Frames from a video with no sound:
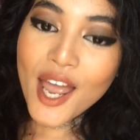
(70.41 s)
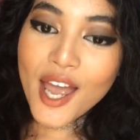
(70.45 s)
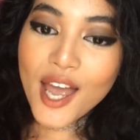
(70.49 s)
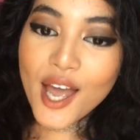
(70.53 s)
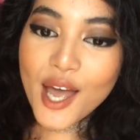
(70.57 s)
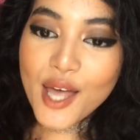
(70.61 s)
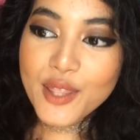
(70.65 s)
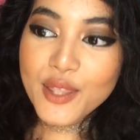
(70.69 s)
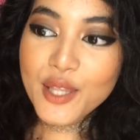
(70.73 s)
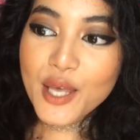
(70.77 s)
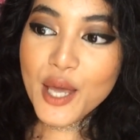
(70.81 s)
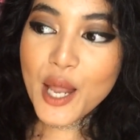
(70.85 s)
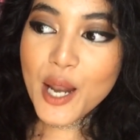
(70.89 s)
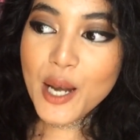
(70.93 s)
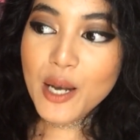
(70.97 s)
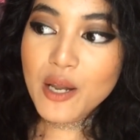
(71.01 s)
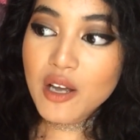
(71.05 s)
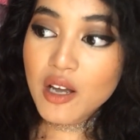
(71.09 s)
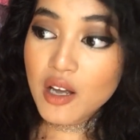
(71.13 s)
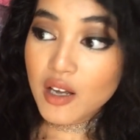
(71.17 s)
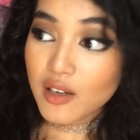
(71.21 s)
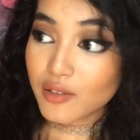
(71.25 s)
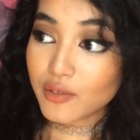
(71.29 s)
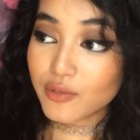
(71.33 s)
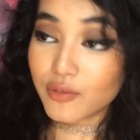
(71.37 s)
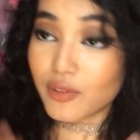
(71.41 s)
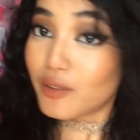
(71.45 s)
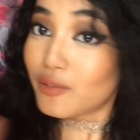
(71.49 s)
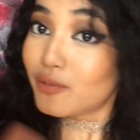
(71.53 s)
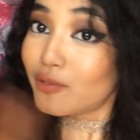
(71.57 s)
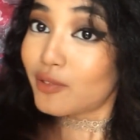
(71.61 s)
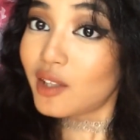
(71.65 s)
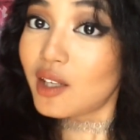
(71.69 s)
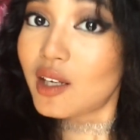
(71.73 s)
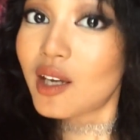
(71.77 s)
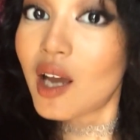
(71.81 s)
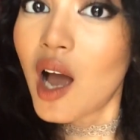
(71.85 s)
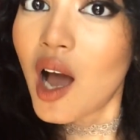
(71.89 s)
and then
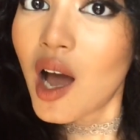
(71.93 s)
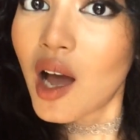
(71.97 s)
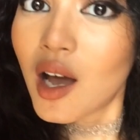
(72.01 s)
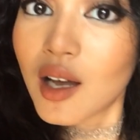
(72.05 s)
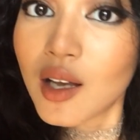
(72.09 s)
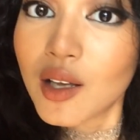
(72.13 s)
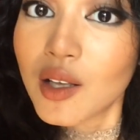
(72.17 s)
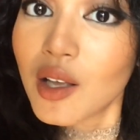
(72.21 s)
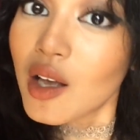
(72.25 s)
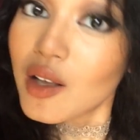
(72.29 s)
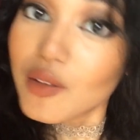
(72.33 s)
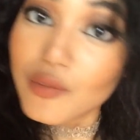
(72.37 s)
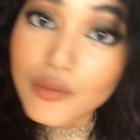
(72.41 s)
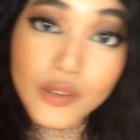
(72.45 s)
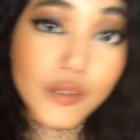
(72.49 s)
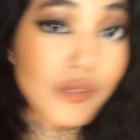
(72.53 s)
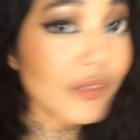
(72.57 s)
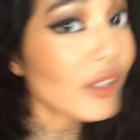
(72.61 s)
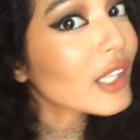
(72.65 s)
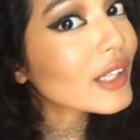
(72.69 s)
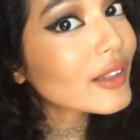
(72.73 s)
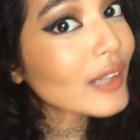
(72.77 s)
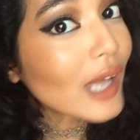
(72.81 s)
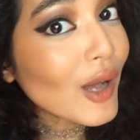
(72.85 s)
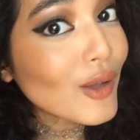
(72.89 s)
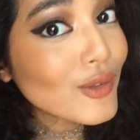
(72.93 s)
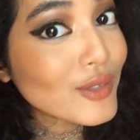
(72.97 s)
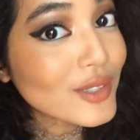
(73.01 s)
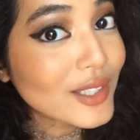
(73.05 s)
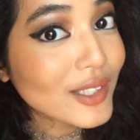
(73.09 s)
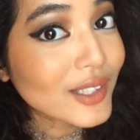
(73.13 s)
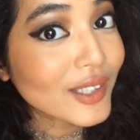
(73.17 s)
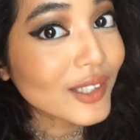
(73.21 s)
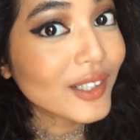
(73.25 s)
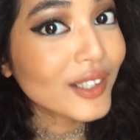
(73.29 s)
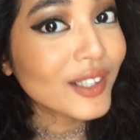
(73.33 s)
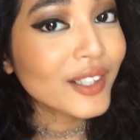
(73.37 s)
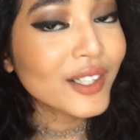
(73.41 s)

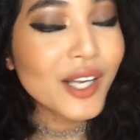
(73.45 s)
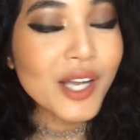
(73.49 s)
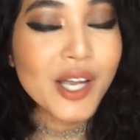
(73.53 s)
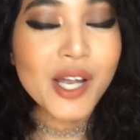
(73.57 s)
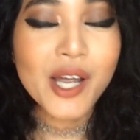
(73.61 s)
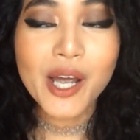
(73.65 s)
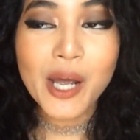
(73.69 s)
50,000,